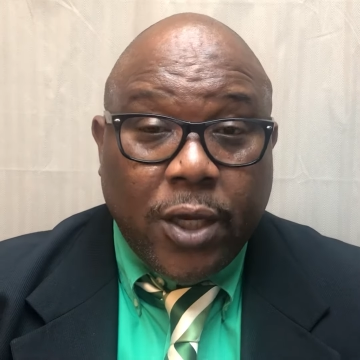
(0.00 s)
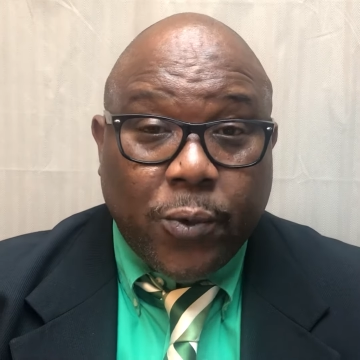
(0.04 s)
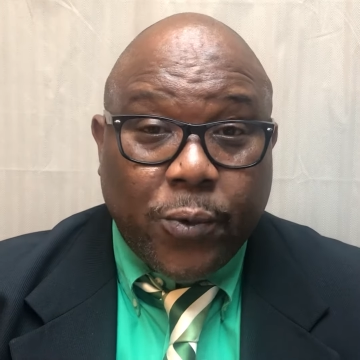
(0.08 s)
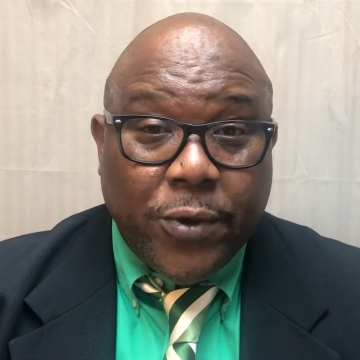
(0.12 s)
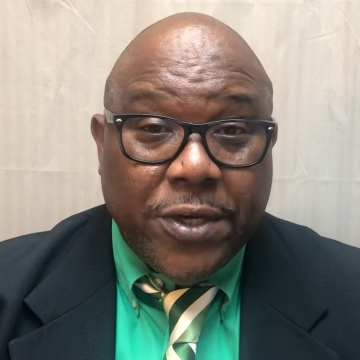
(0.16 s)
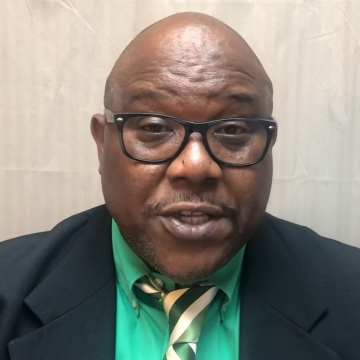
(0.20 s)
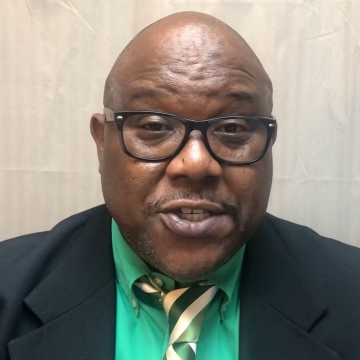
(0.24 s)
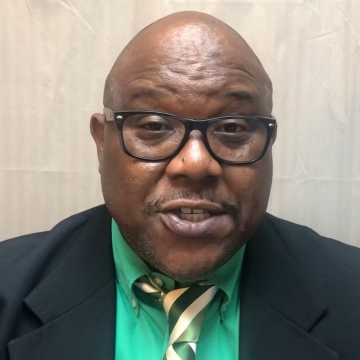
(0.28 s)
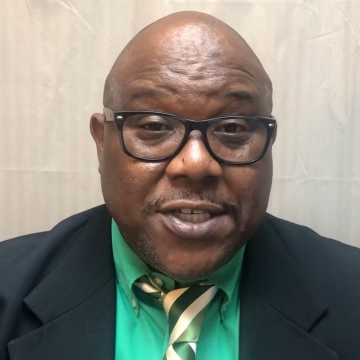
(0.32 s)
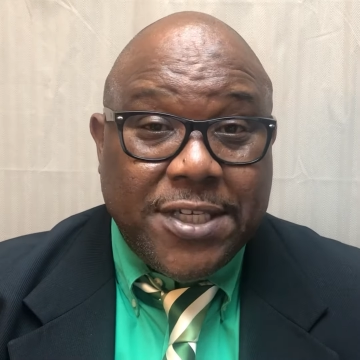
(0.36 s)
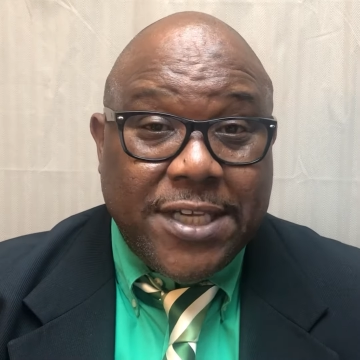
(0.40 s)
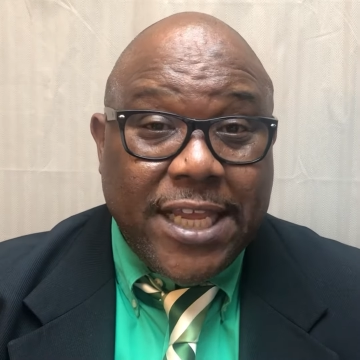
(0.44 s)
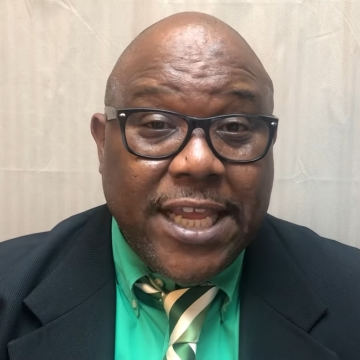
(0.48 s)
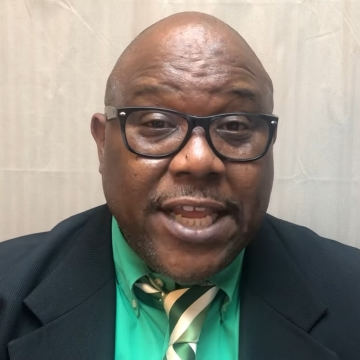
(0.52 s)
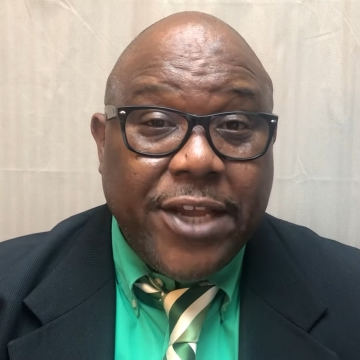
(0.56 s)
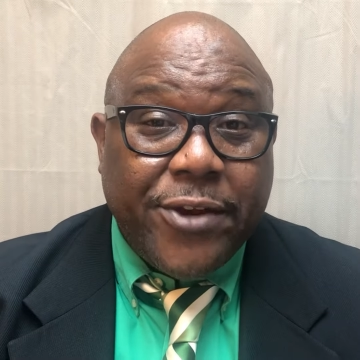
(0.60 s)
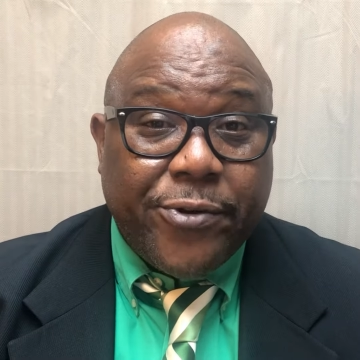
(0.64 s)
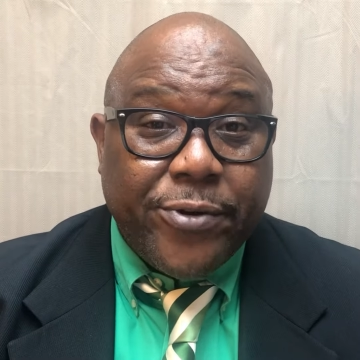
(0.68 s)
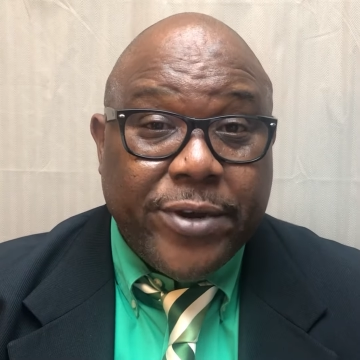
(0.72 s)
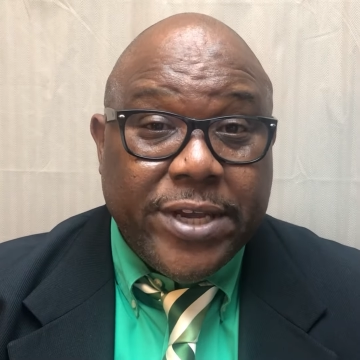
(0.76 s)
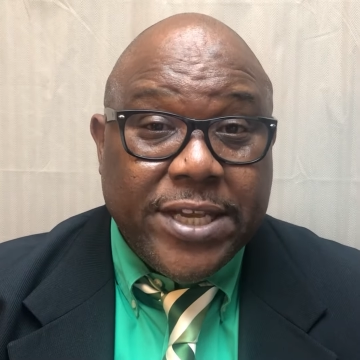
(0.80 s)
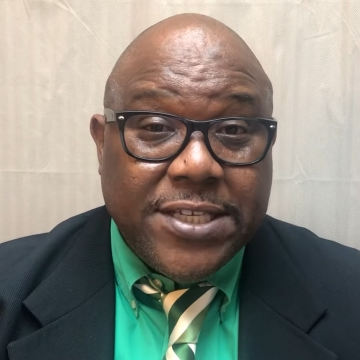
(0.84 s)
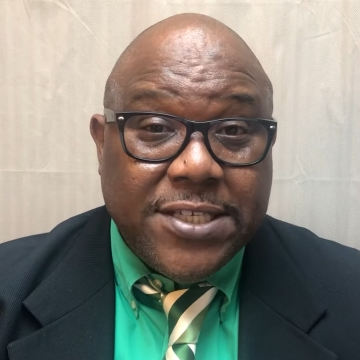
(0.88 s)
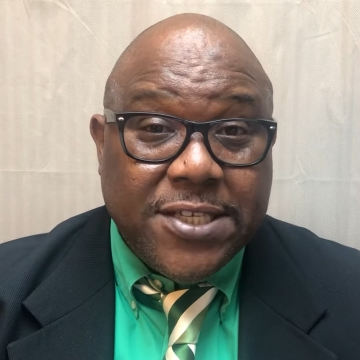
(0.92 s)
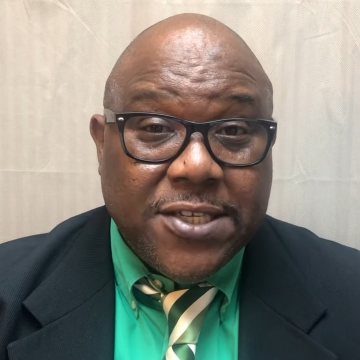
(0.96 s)
which
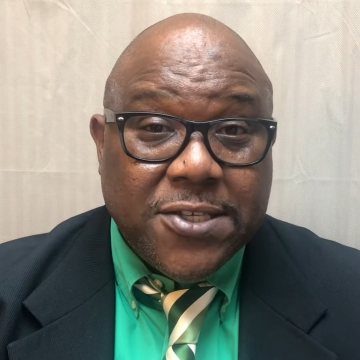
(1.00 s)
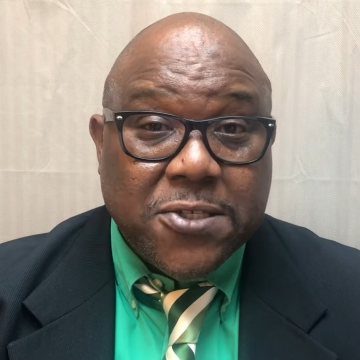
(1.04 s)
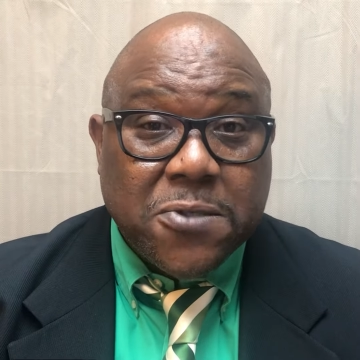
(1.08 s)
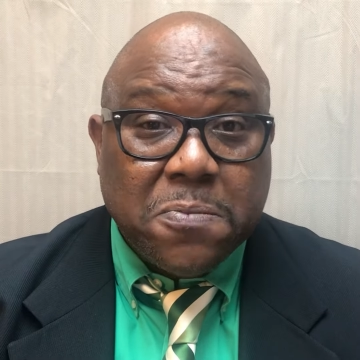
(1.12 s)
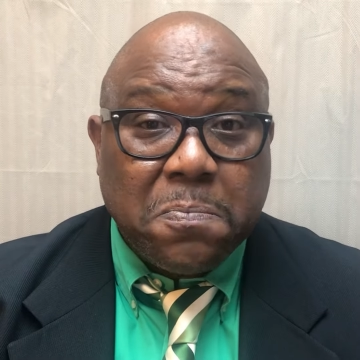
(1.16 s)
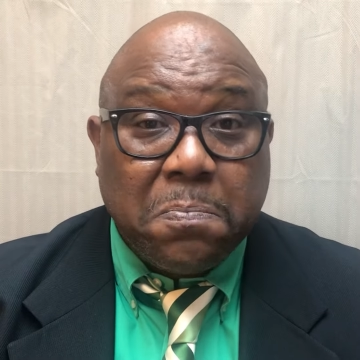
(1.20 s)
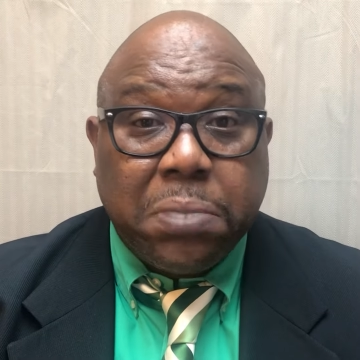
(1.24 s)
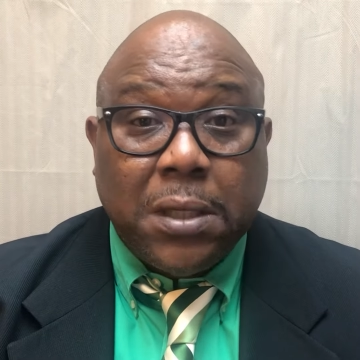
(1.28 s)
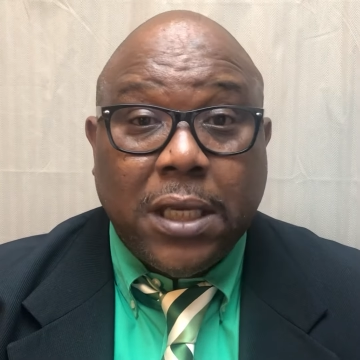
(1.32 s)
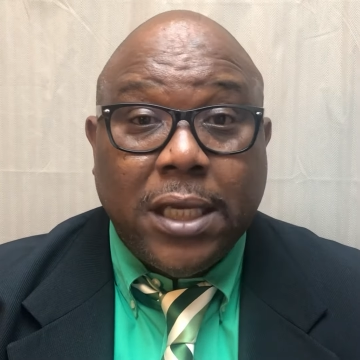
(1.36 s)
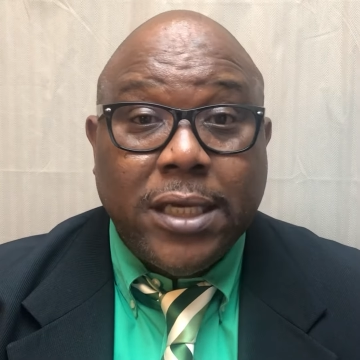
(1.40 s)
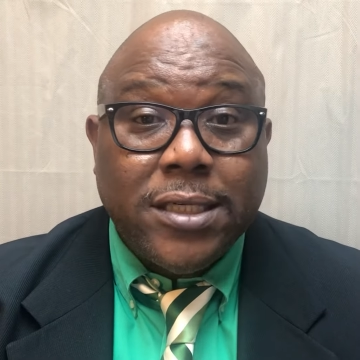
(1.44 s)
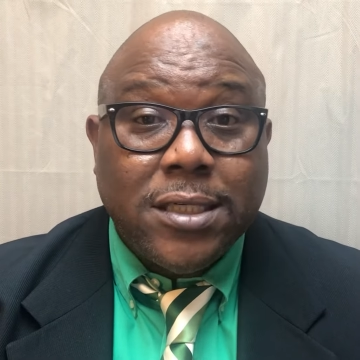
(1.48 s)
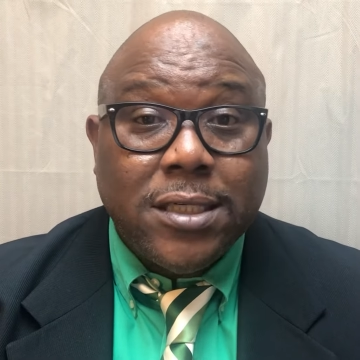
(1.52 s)
decreases blood